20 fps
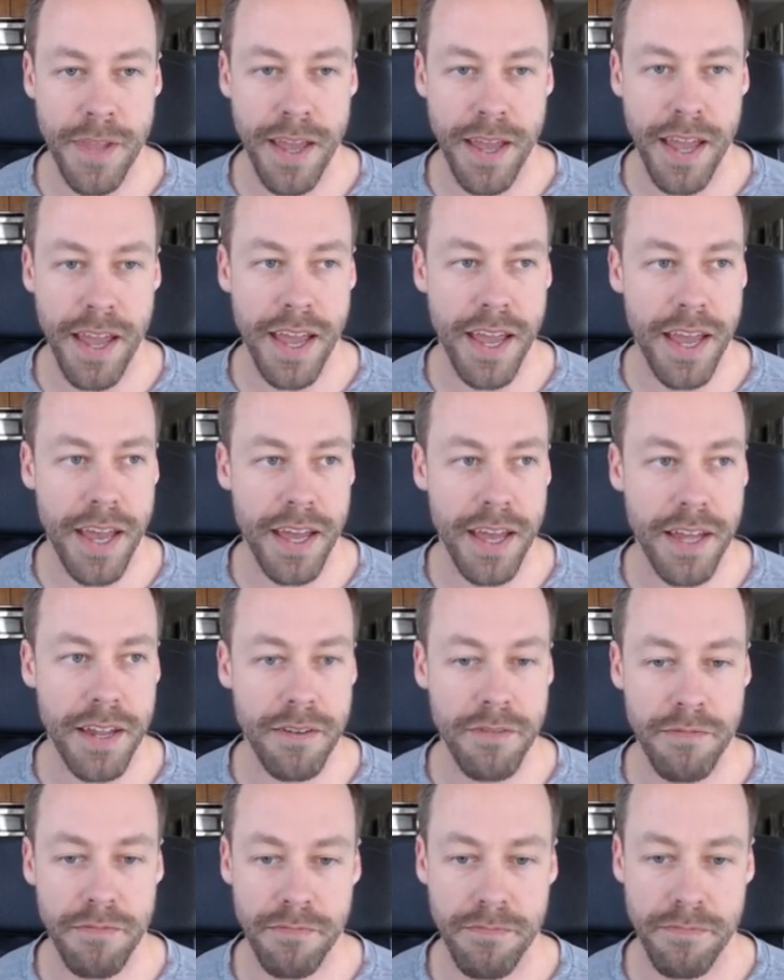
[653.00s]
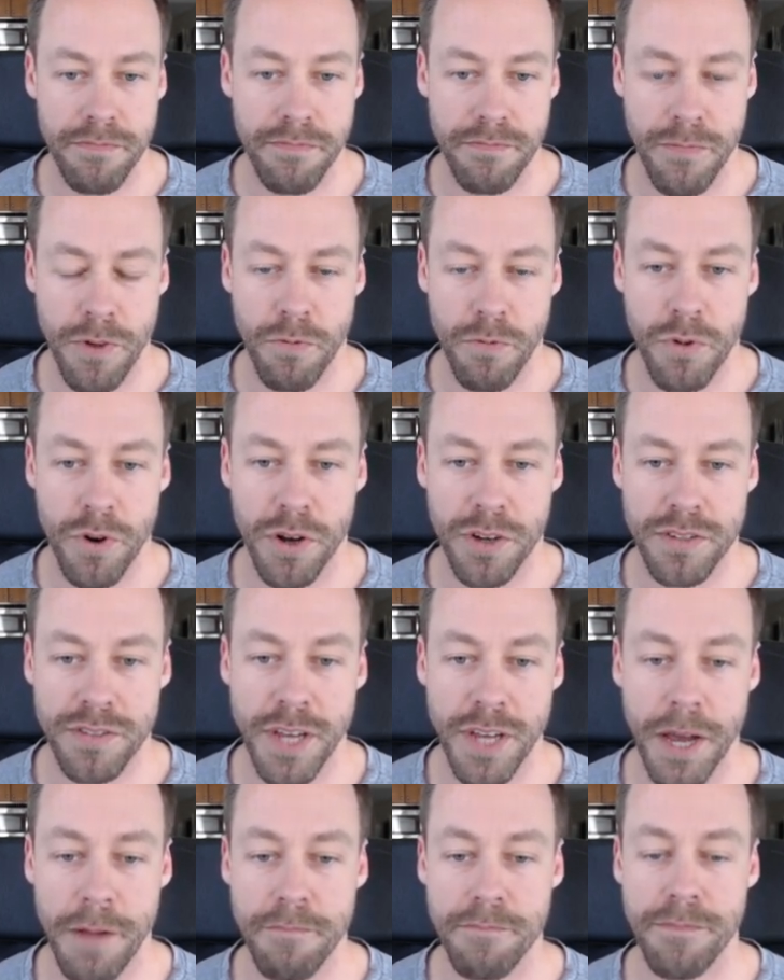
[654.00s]
And we're all
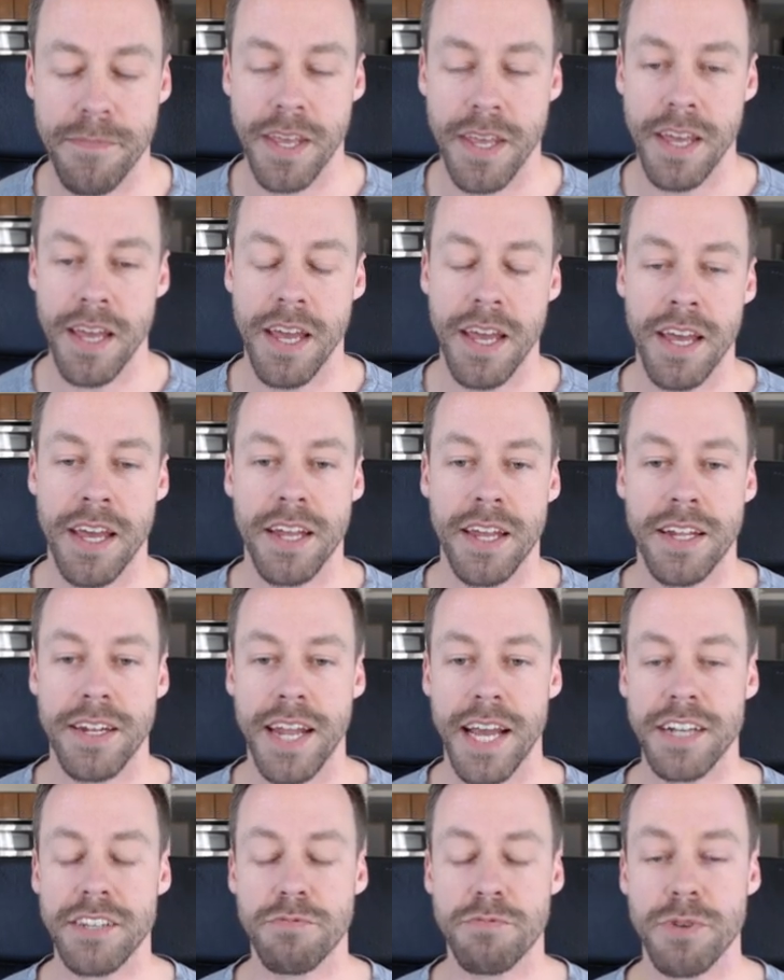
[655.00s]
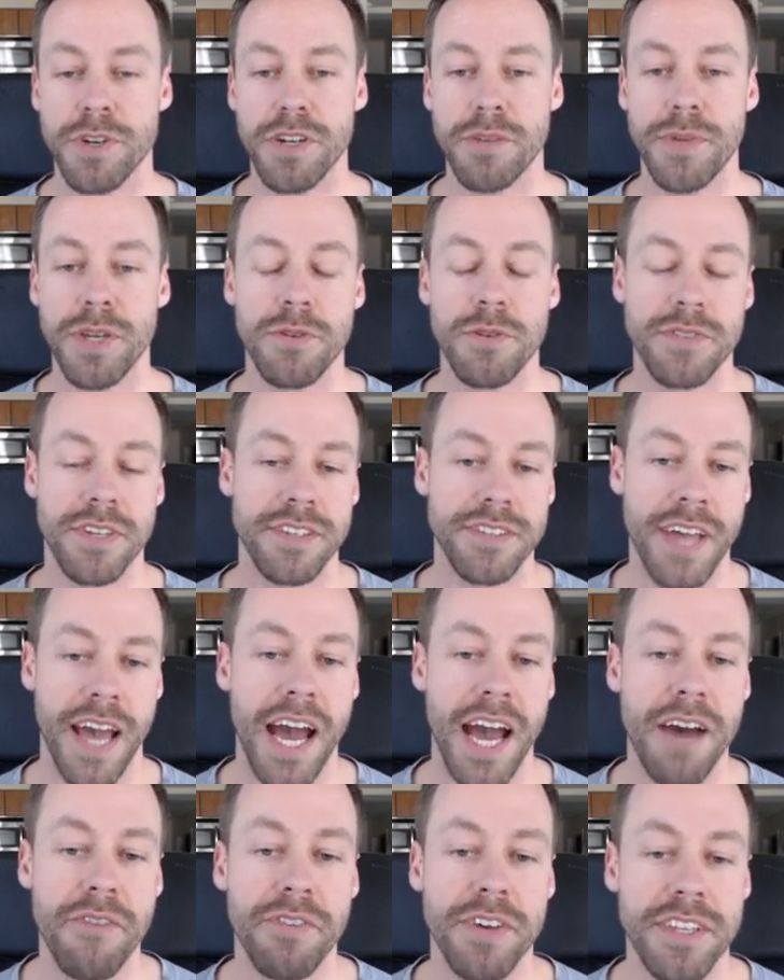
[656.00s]
set. Next, we're going to be using
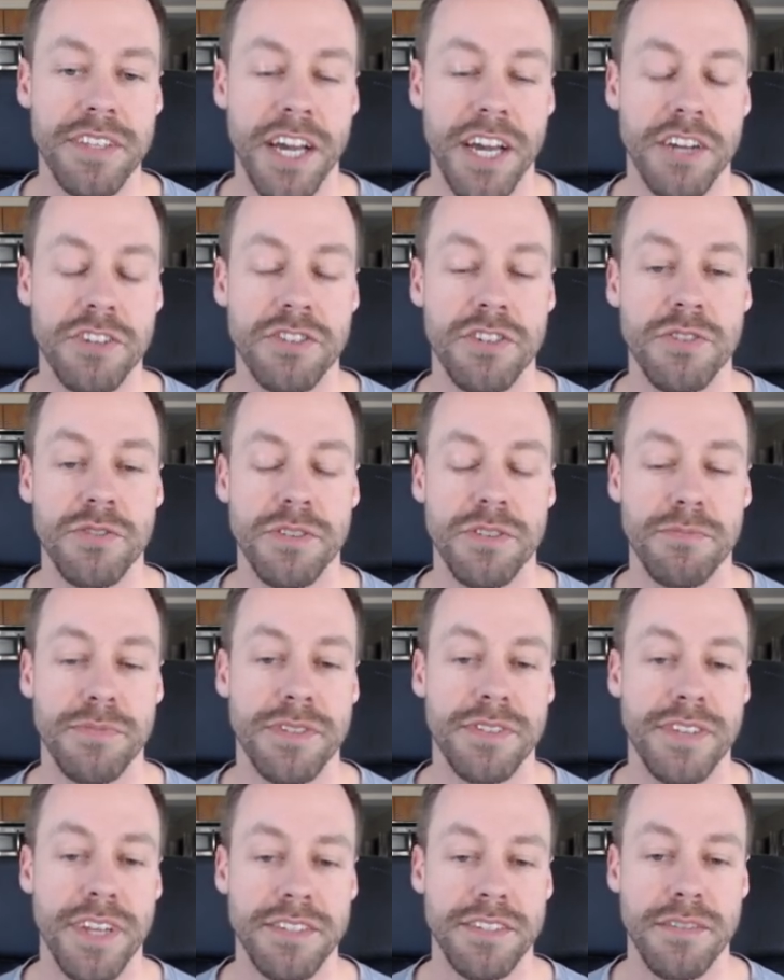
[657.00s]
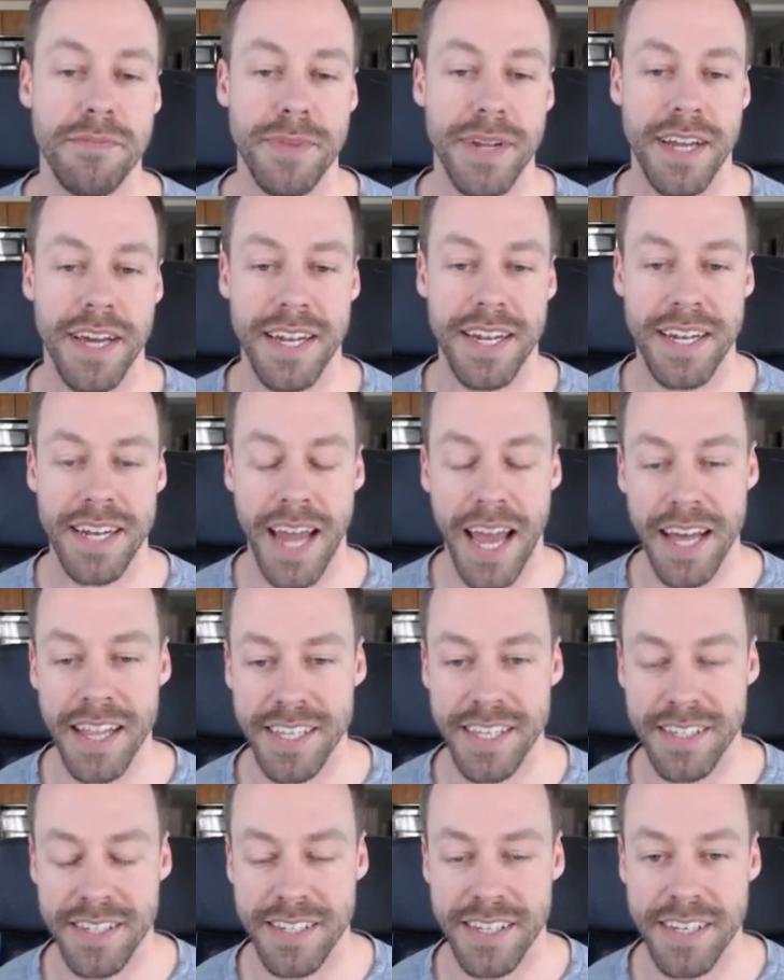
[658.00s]
Tavily to actually do some sentiment
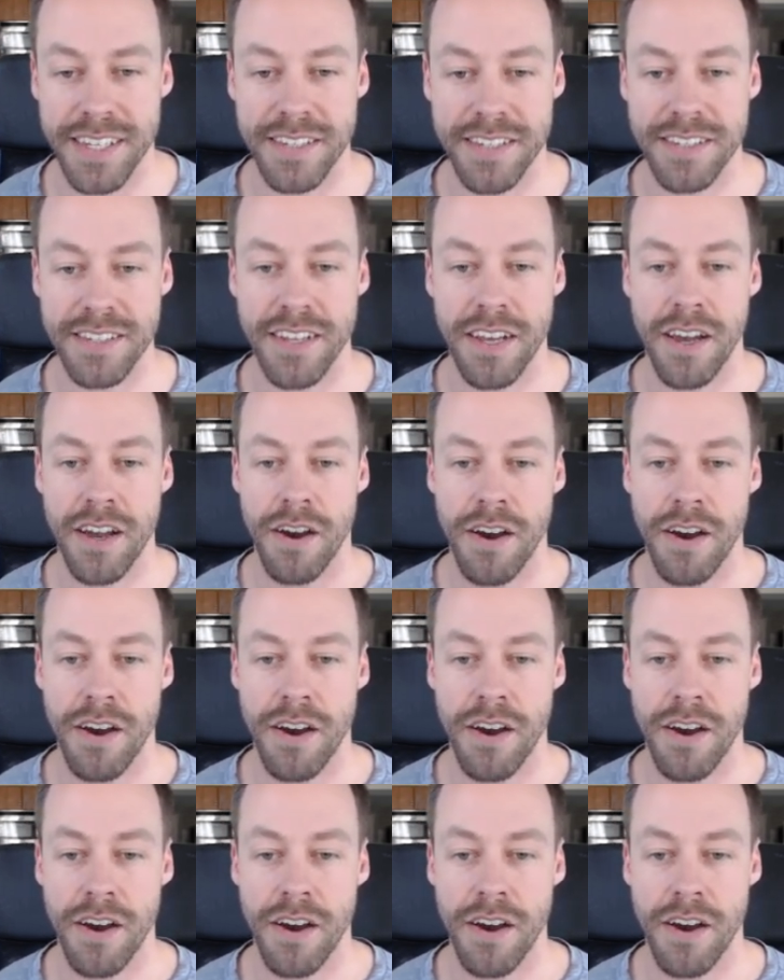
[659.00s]
analysis